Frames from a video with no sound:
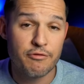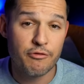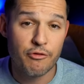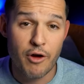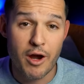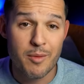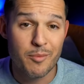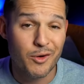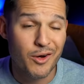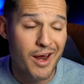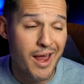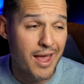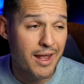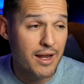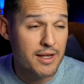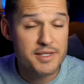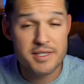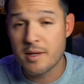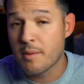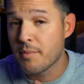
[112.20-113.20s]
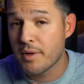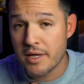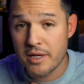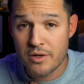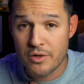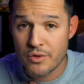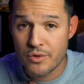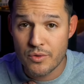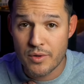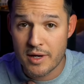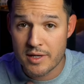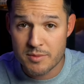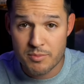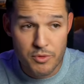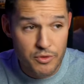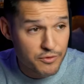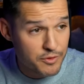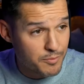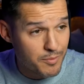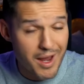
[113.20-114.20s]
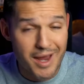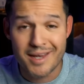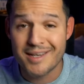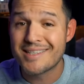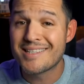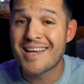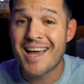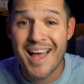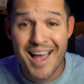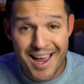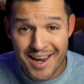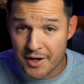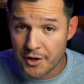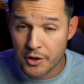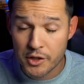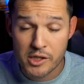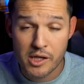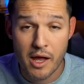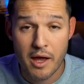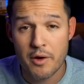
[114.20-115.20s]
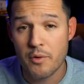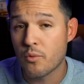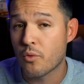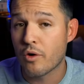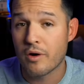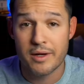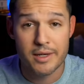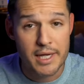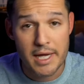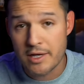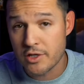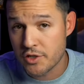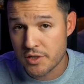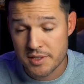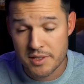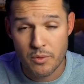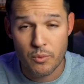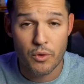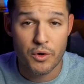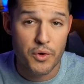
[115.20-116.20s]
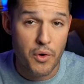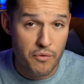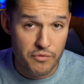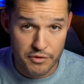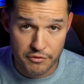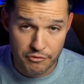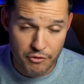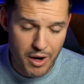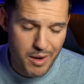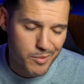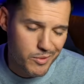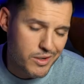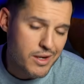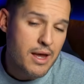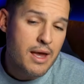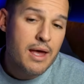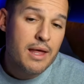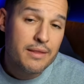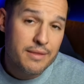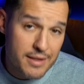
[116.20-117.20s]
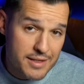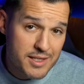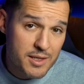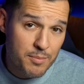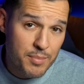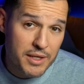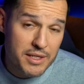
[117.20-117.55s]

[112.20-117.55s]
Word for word: Framer. And as somebody who has moved my entire client work and agency work over to Framer. This is a